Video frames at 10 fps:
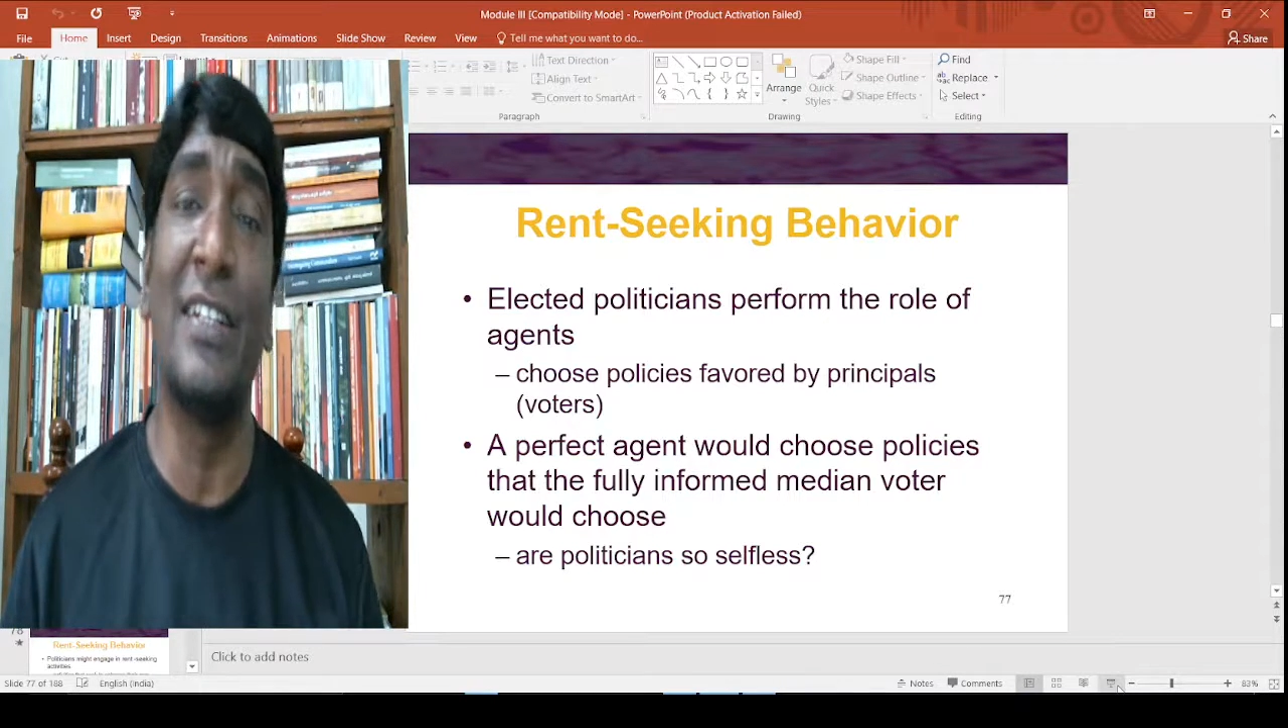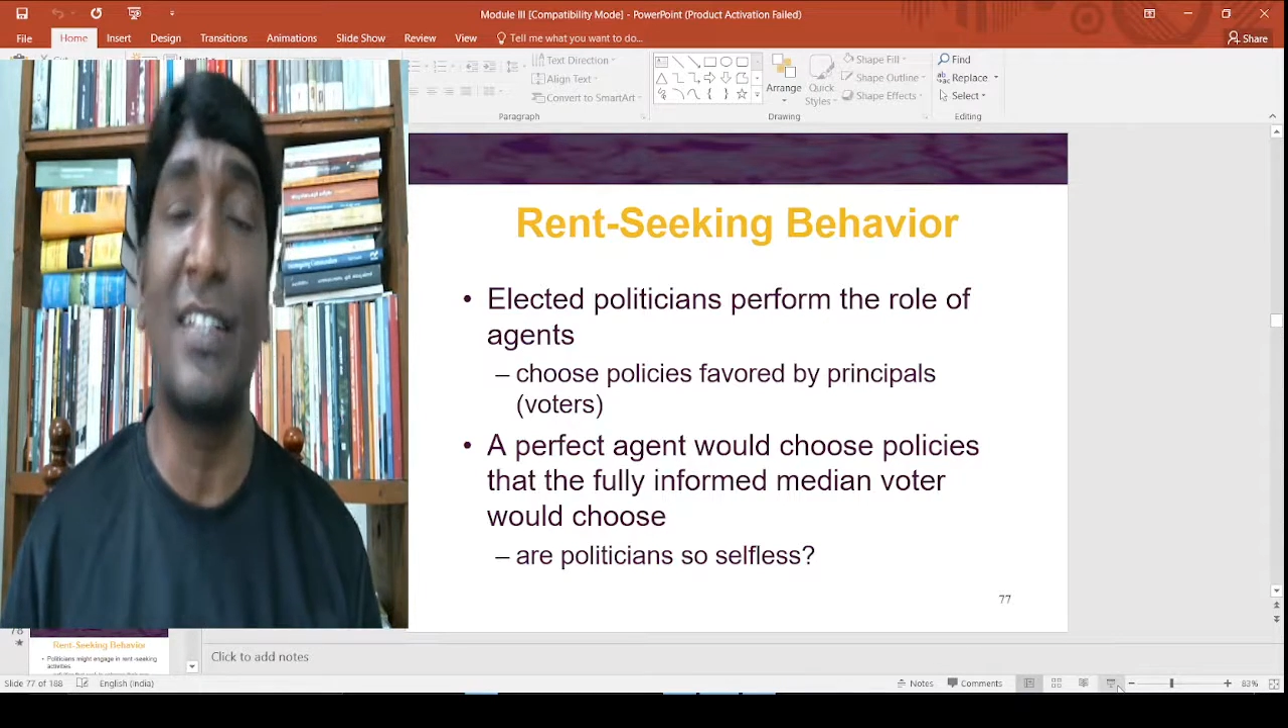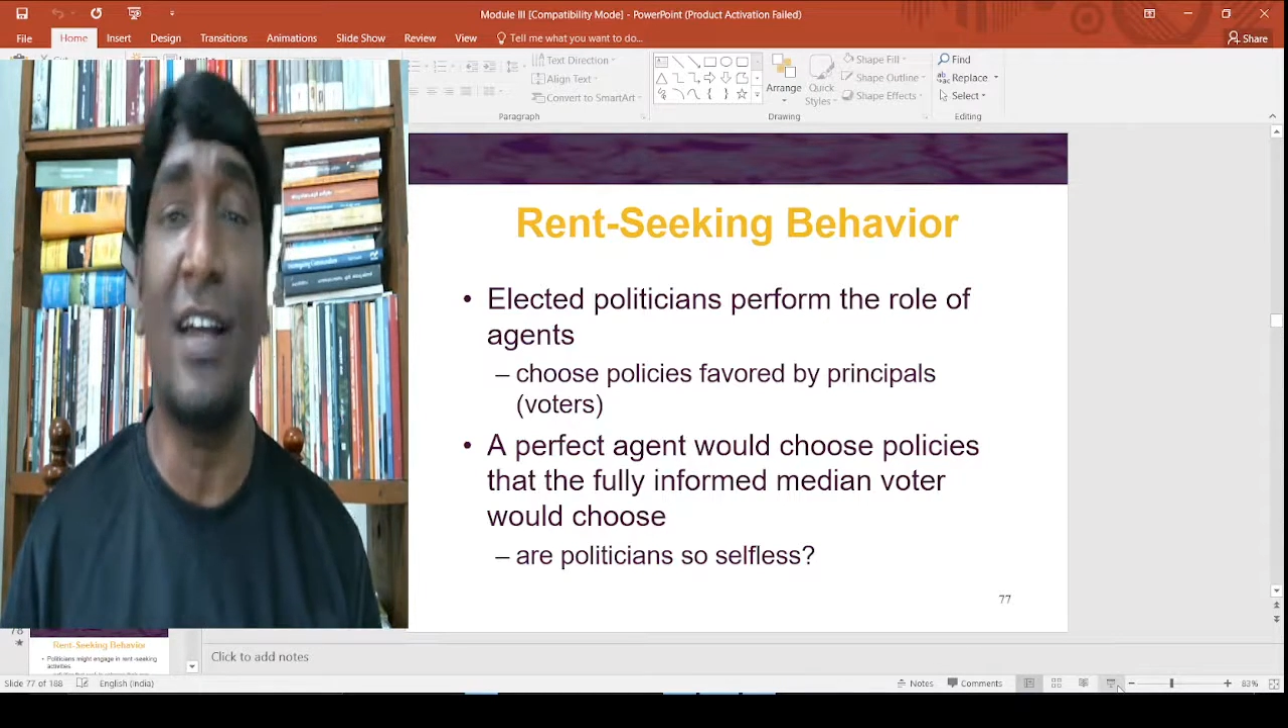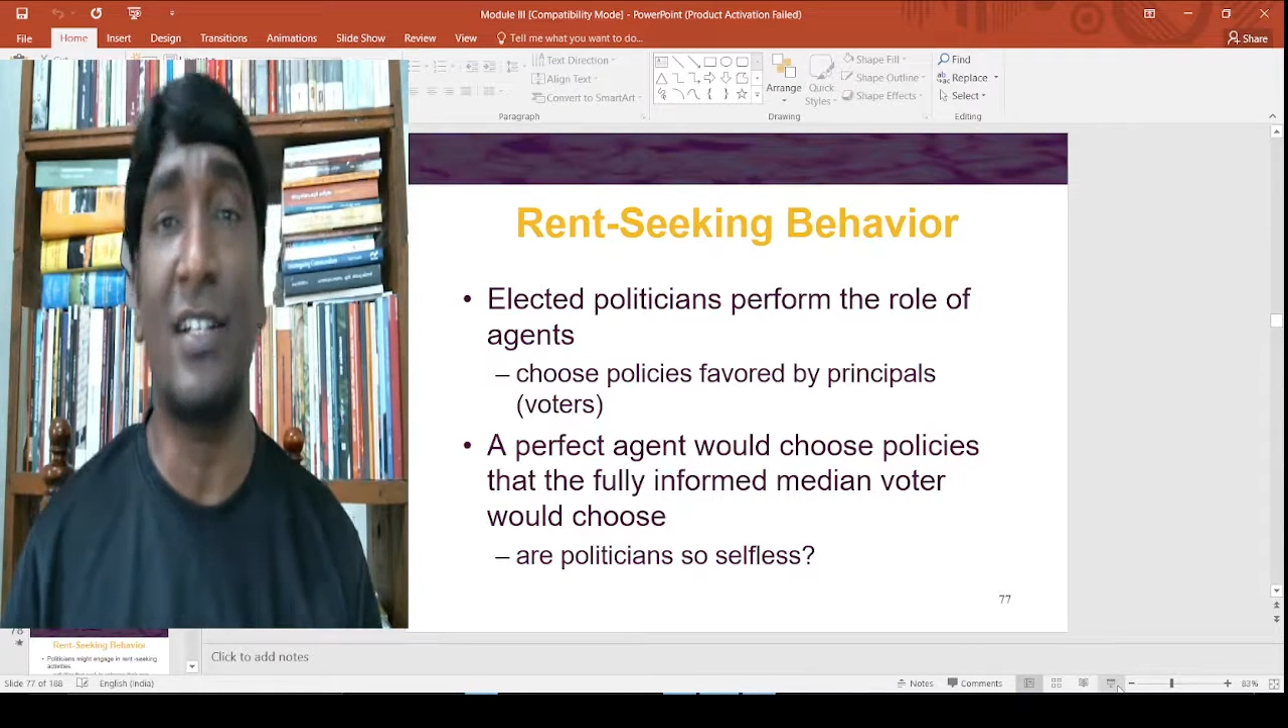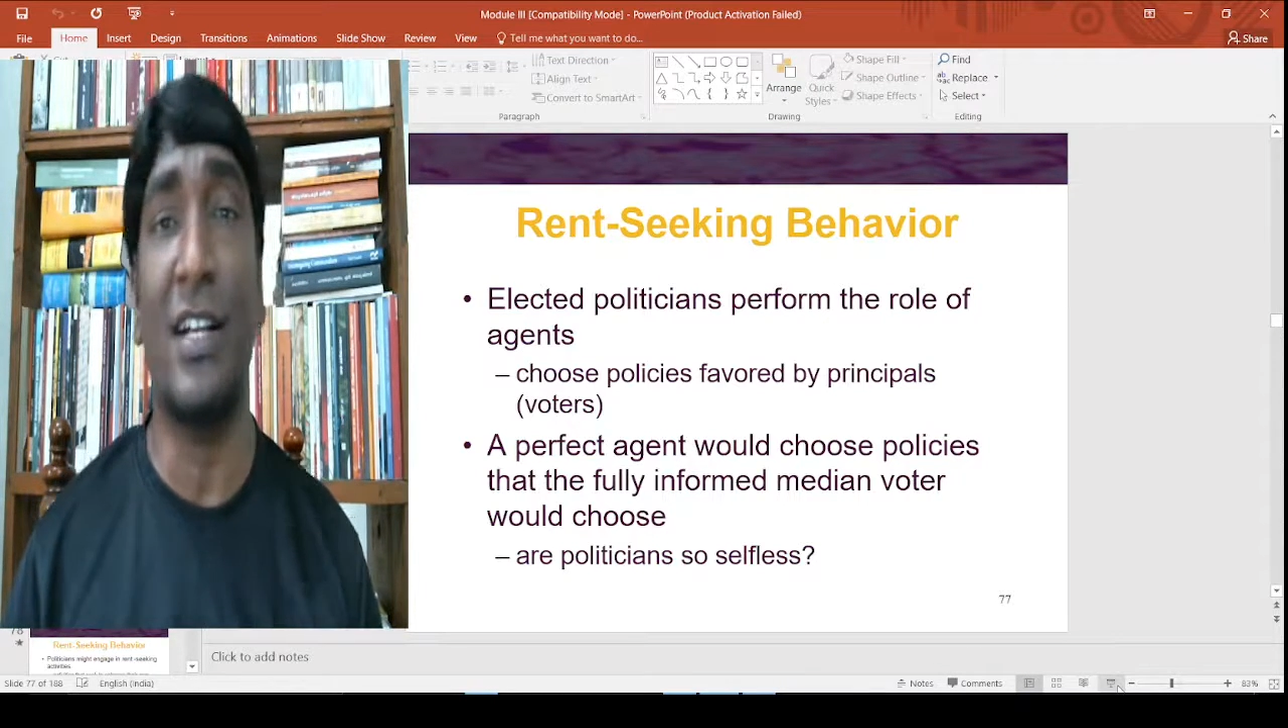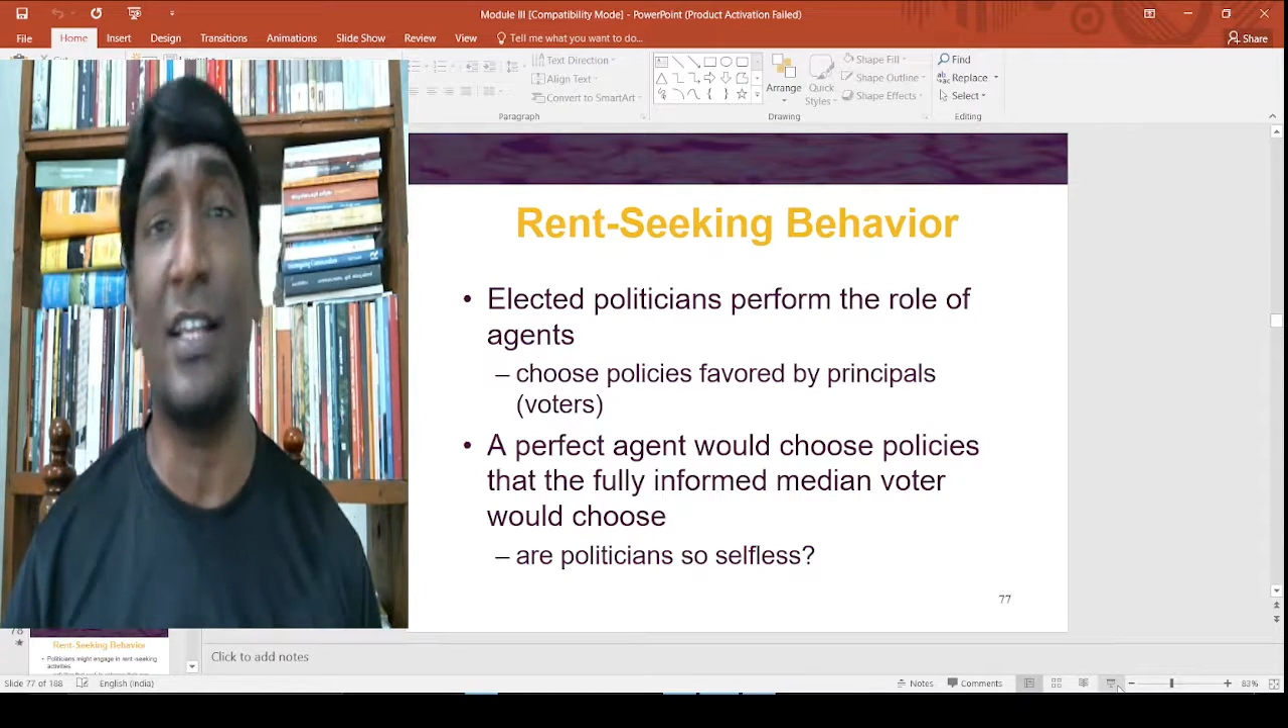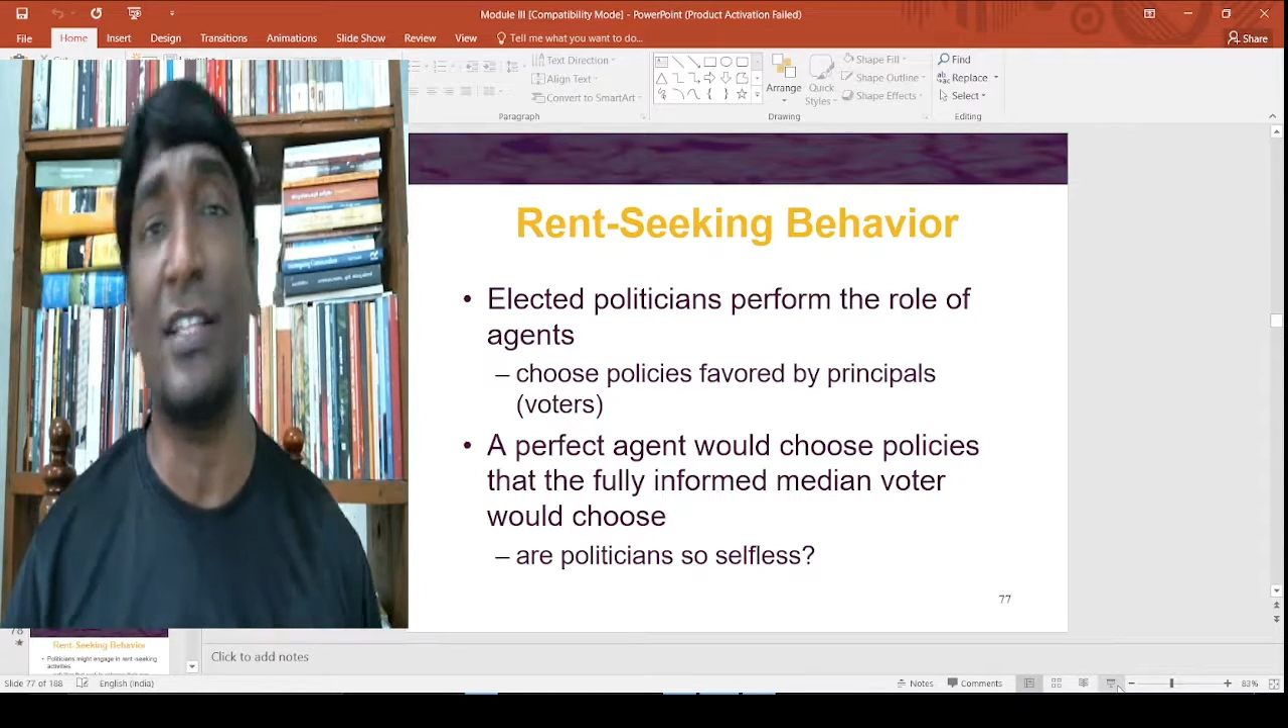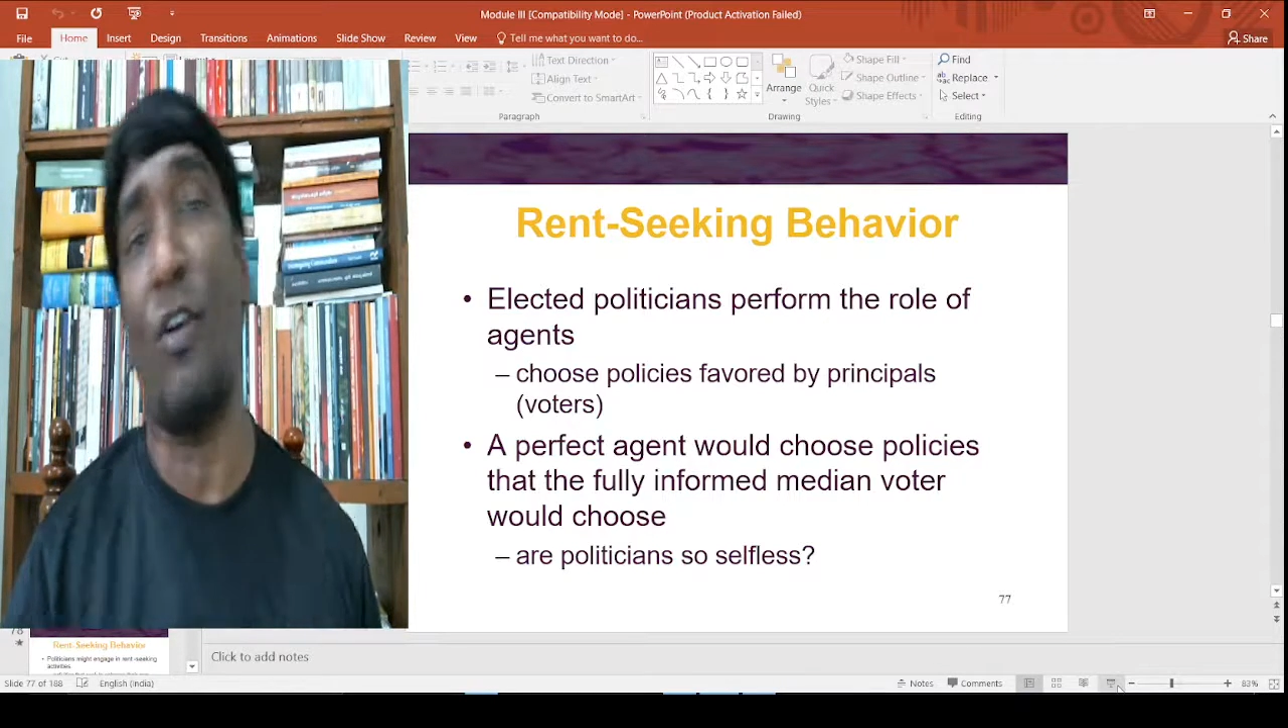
discussion is